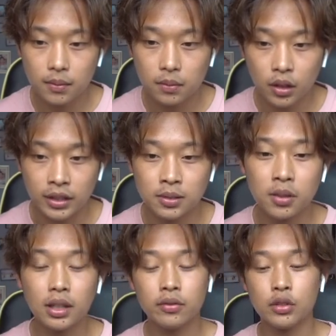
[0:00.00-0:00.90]
Okay,
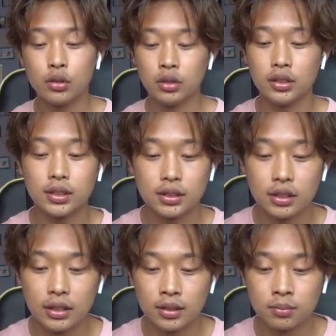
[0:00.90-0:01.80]
something I've noticed
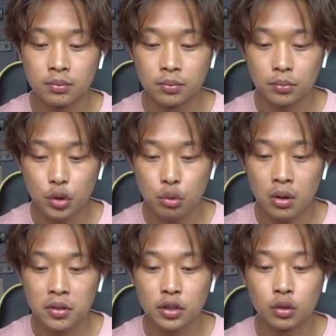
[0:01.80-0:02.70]
throughout
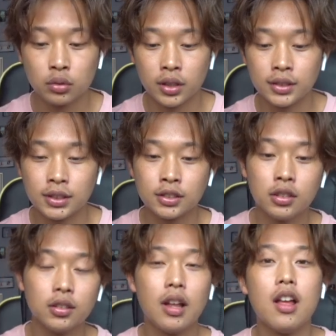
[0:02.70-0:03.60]
this whole dance is I